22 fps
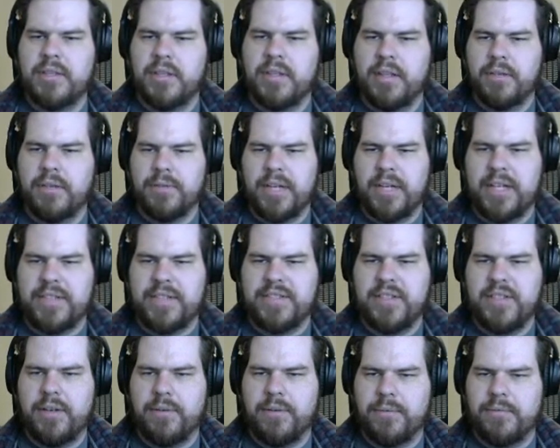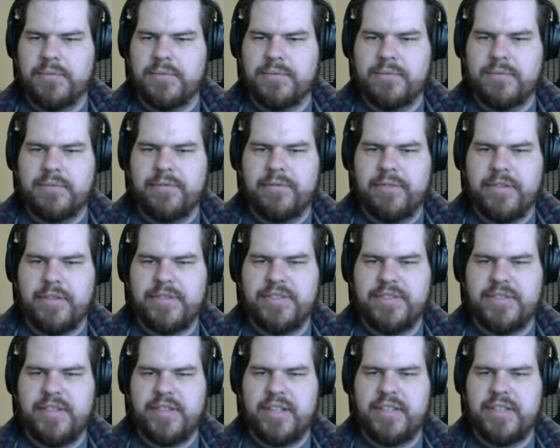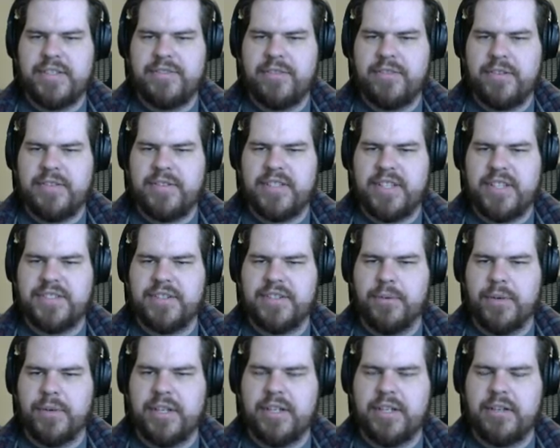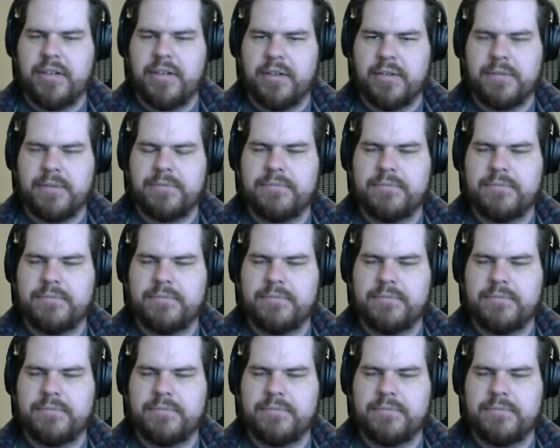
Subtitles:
Alright, so, first things first, let's go in here.